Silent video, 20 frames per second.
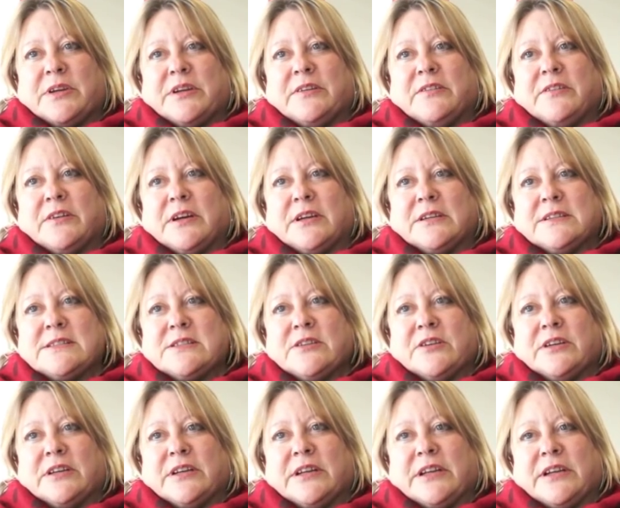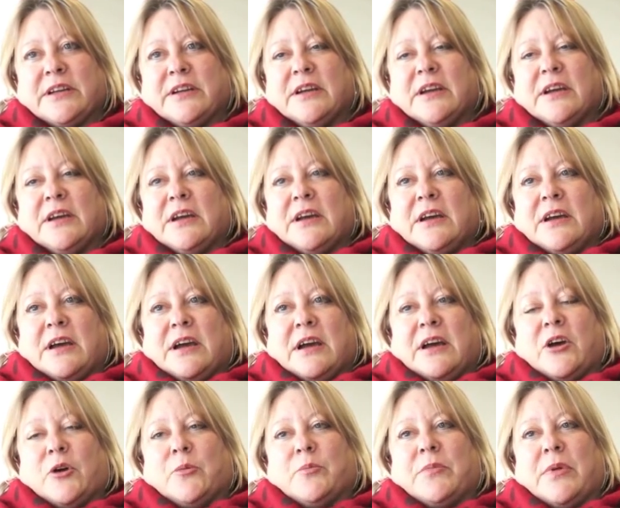We uh, certainly
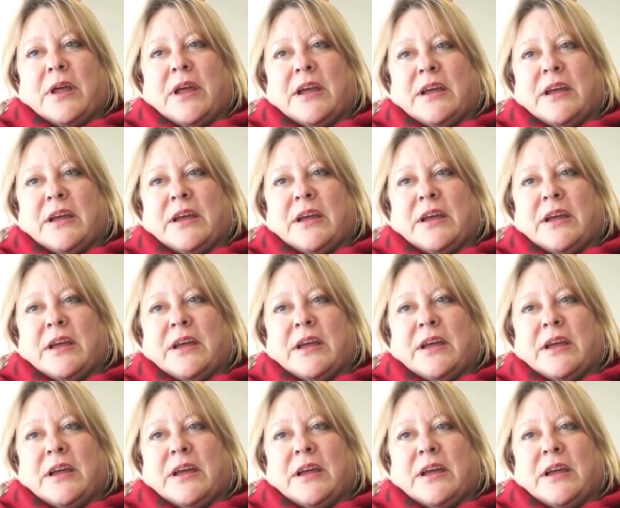um,